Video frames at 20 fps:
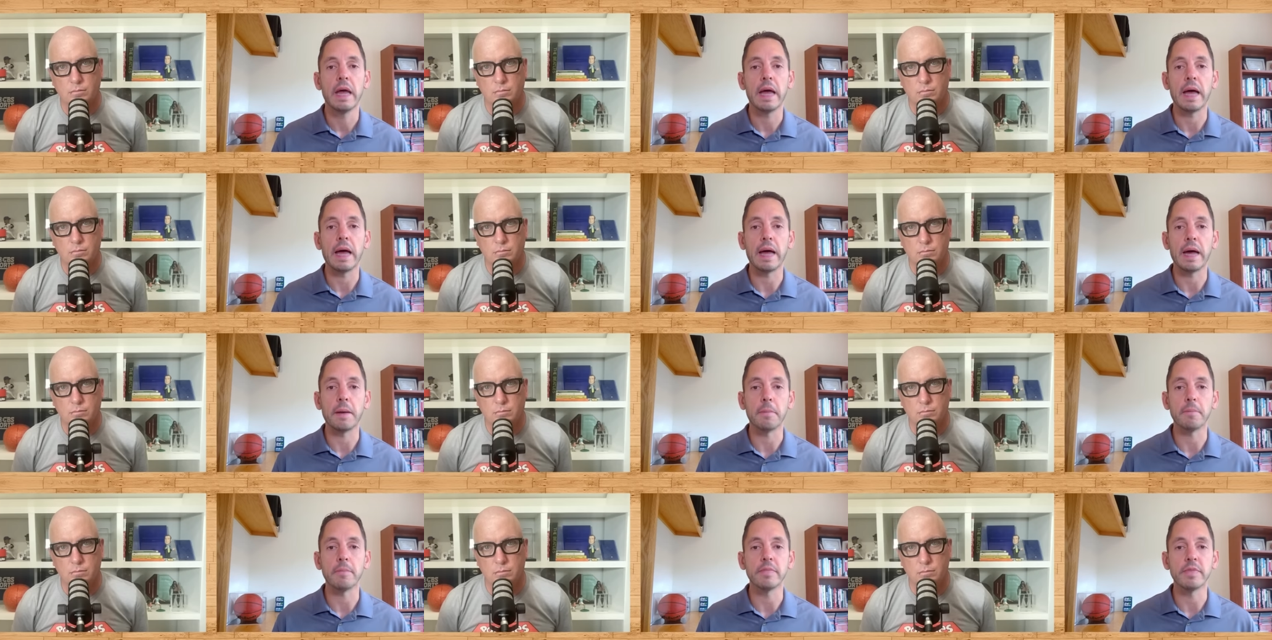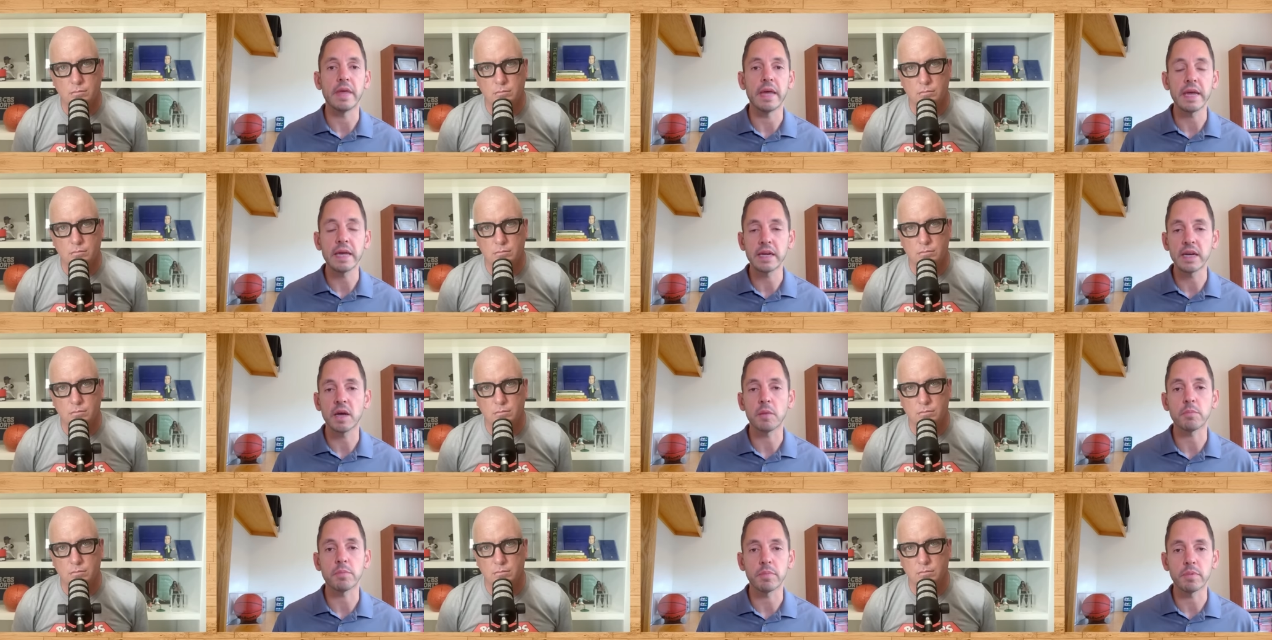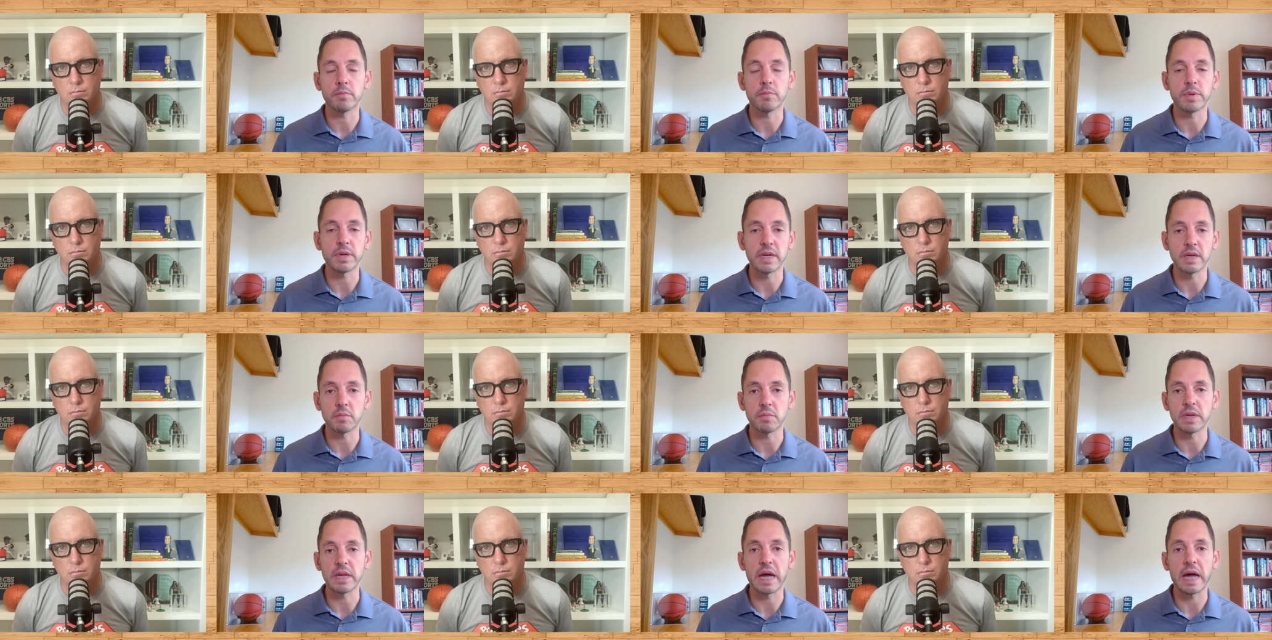Speaker 1: Um, they end up
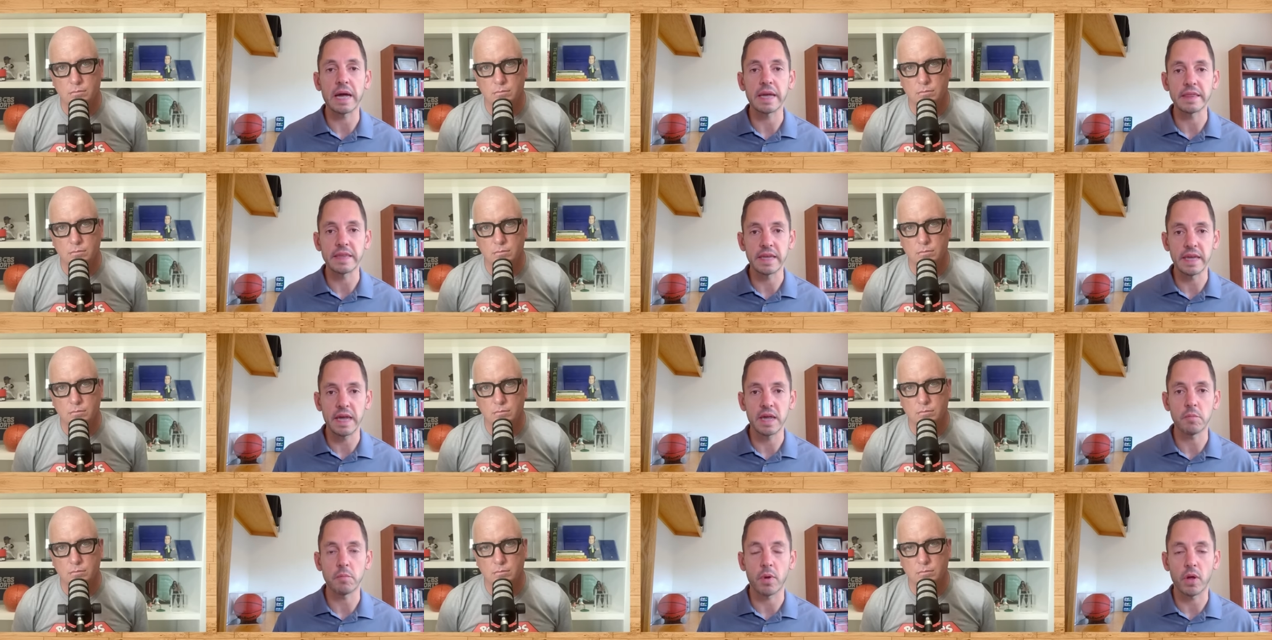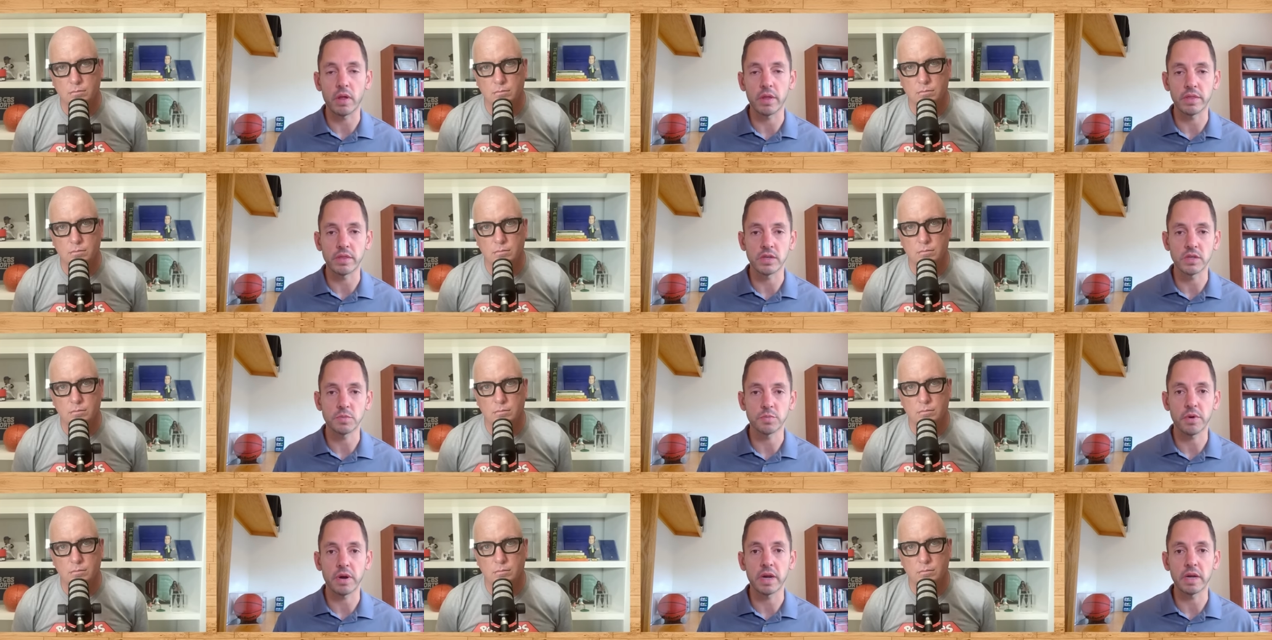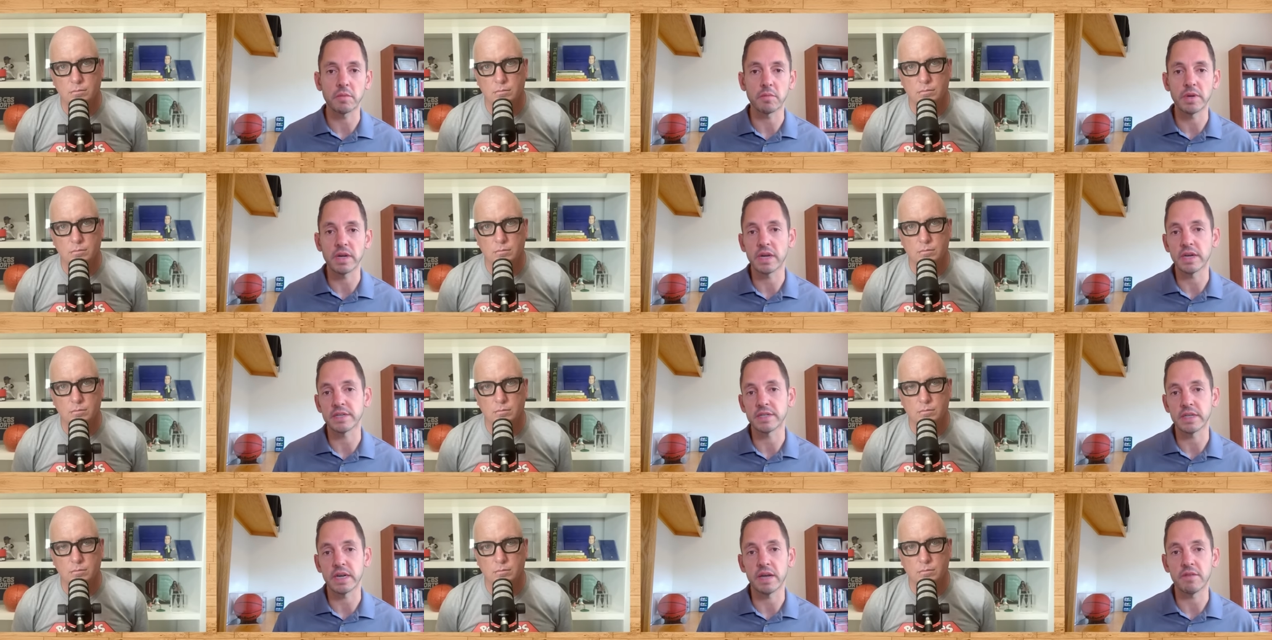being behind the eight ball in the spring
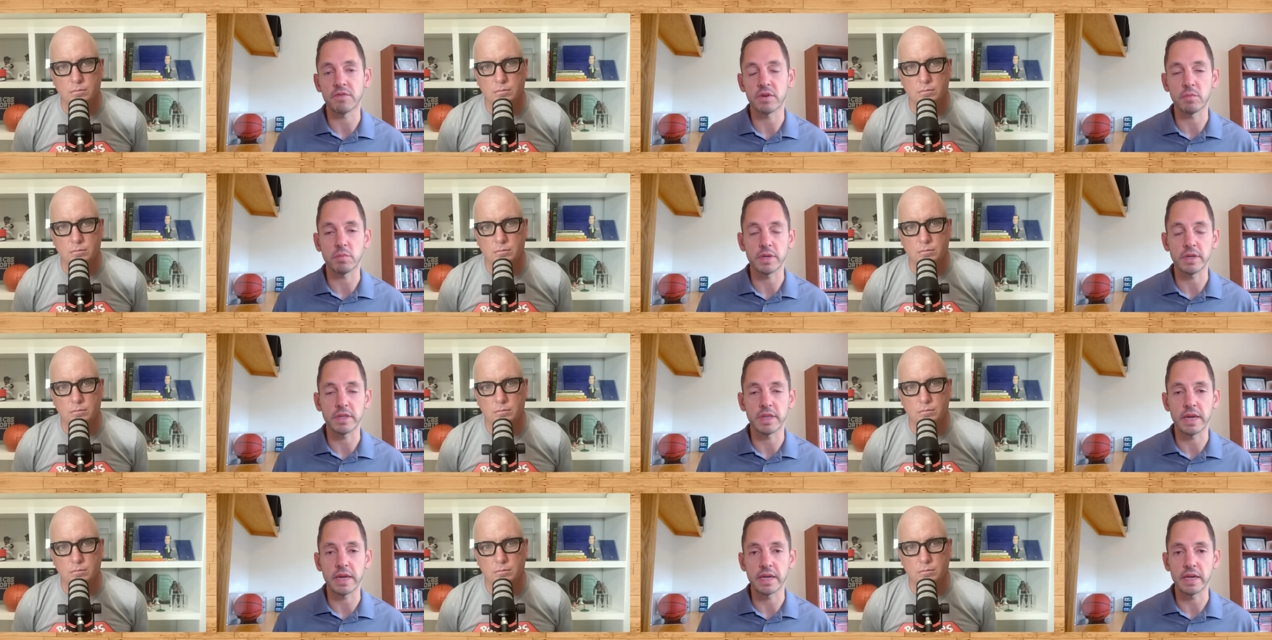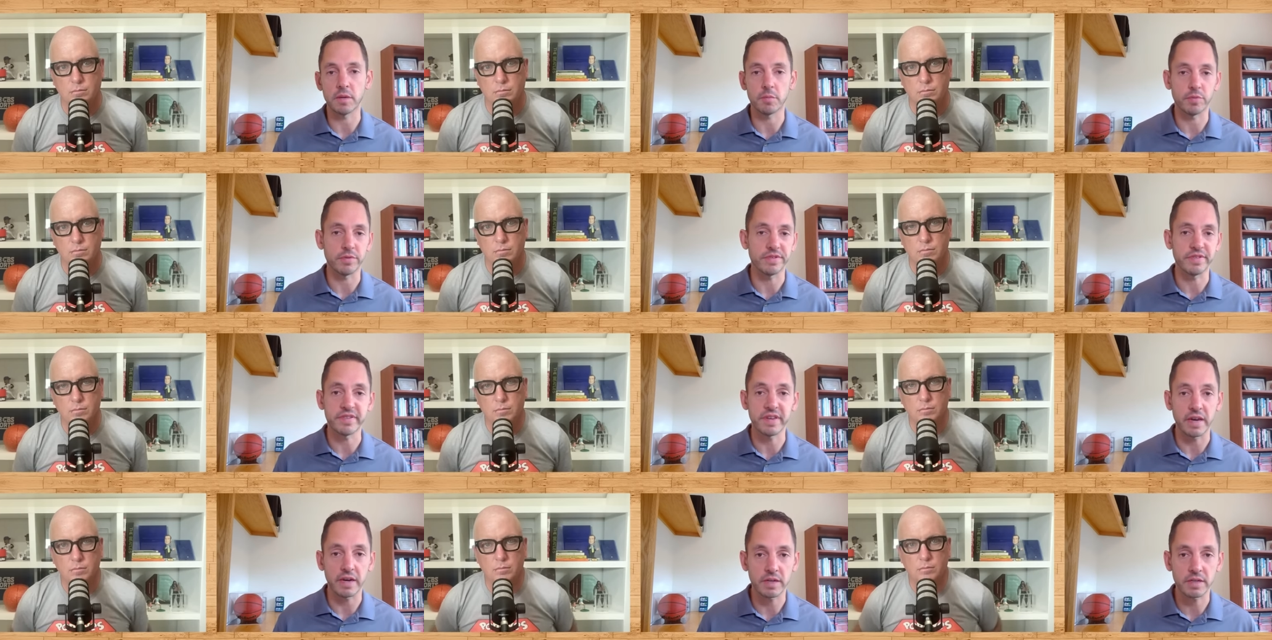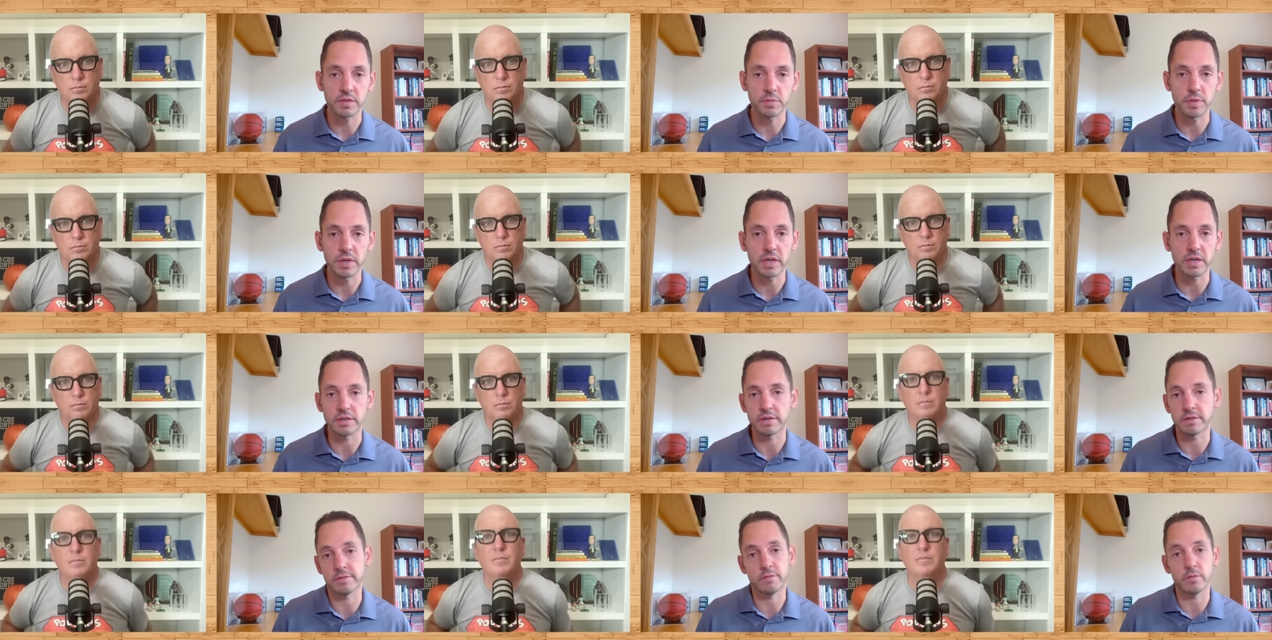because inevitably they end up with six
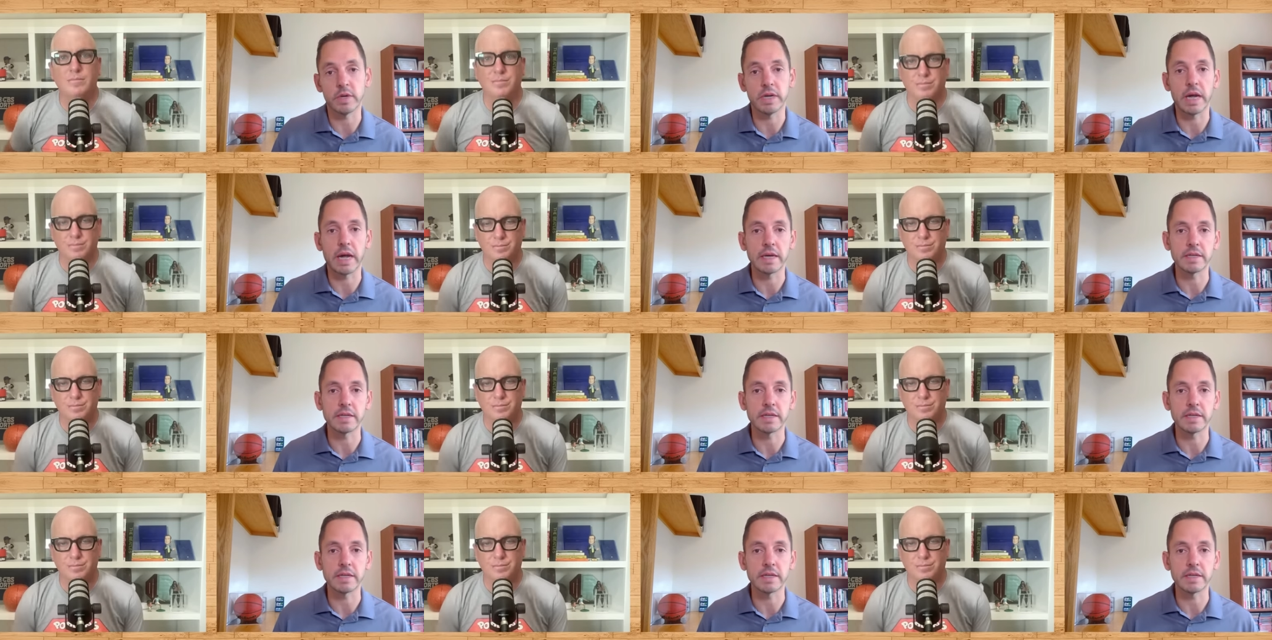because three